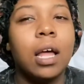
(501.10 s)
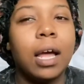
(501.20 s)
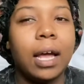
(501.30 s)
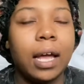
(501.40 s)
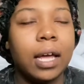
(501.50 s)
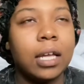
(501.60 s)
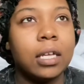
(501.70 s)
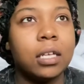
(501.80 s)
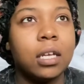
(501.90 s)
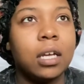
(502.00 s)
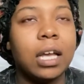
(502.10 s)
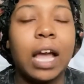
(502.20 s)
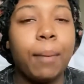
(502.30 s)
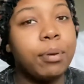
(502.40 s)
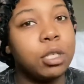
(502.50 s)
and it
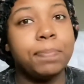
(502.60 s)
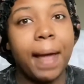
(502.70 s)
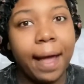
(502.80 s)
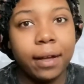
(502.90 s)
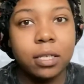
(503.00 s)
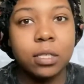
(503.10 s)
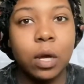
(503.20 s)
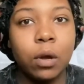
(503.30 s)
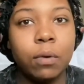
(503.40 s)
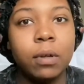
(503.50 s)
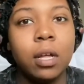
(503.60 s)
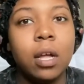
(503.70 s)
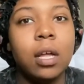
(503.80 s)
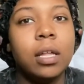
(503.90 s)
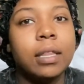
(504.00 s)
got pushed back. So
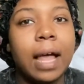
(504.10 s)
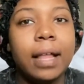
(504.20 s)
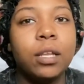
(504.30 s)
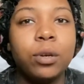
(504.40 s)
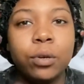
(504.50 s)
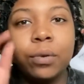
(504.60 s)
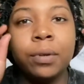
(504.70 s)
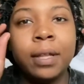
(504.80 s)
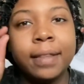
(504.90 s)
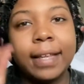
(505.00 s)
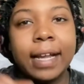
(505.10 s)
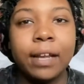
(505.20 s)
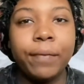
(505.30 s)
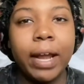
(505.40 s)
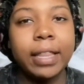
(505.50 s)
that little
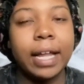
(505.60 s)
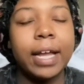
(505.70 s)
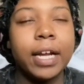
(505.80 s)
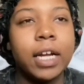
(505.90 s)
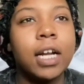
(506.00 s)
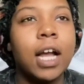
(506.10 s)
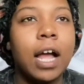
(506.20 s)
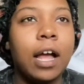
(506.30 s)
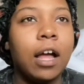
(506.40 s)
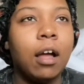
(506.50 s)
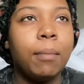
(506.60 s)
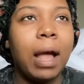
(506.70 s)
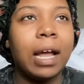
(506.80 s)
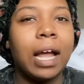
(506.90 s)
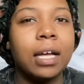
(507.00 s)
thing right there,
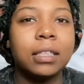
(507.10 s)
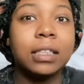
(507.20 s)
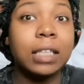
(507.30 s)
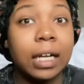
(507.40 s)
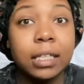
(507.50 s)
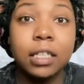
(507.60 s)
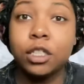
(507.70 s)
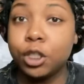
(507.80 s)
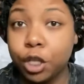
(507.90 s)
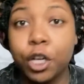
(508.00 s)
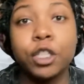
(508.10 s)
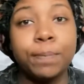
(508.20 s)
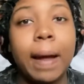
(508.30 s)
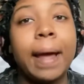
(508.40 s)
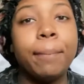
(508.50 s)
I got slightly
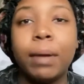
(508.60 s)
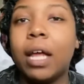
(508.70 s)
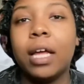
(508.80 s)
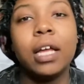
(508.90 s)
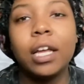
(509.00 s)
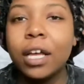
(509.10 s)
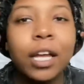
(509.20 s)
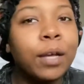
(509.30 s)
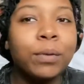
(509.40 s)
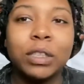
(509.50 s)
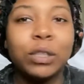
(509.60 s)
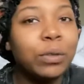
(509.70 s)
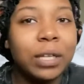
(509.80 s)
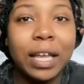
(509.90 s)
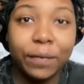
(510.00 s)
discouraged by, but it was
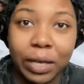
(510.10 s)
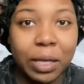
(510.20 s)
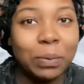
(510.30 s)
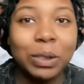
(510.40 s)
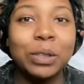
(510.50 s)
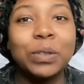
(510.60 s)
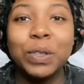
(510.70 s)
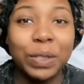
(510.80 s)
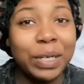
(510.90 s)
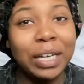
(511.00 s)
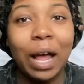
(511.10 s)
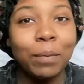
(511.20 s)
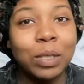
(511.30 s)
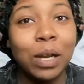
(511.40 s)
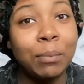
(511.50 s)
still given. It was still certain I
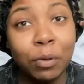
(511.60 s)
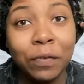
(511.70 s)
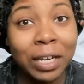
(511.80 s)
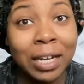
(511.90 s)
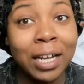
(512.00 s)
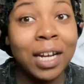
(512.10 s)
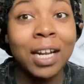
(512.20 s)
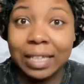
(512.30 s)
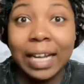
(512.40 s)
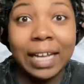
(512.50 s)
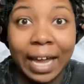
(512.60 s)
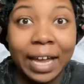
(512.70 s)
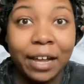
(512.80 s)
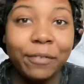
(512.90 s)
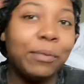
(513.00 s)
was gonna move in here. They
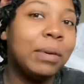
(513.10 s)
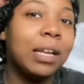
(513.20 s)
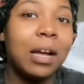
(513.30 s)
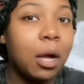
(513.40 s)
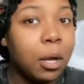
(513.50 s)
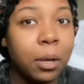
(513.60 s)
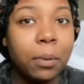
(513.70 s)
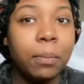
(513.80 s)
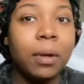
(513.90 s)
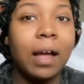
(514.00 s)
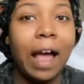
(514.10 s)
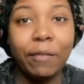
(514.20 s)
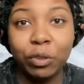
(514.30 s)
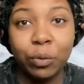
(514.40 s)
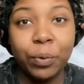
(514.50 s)
came for me to come
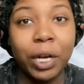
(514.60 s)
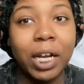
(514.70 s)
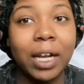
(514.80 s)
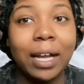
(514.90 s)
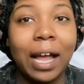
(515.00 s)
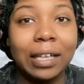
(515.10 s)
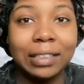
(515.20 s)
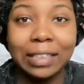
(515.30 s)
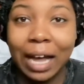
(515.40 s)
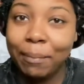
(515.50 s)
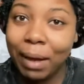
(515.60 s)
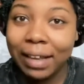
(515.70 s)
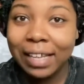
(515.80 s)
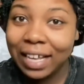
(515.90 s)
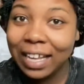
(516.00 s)
after work. I signed my
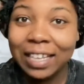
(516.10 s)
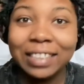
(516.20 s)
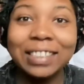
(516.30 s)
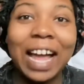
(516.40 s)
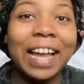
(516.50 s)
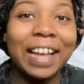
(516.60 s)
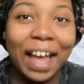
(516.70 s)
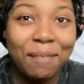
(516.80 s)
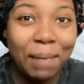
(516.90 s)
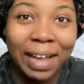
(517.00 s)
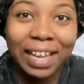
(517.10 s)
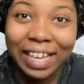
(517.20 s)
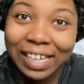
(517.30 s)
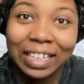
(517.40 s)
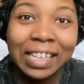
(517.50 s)
lease. I got my
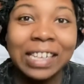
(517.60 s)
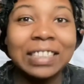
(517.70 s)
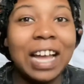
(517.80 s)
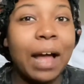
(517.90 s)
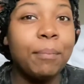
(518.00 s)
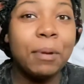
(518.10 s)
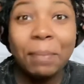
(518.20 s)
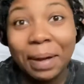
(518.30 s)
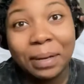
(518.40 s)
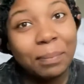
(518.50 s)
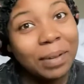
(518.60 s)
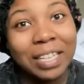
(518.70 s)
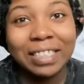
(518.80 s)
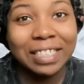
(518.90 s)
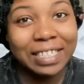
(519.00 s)
keys. I put my
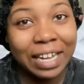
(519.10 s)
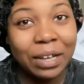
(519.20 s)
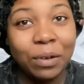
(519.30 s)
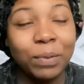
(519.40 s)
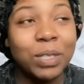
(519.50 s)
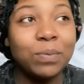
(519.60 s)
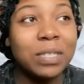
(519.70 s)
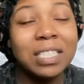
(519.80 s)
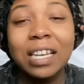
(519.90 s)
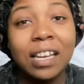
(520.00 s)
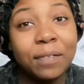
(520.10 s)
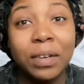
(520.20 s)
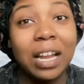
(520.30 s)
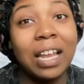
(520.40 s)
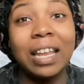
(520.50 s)
deposit down, which wasn't
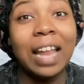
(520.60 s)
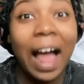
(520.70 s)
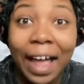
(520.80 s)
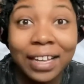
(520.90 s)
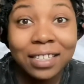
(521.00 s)
even a lot.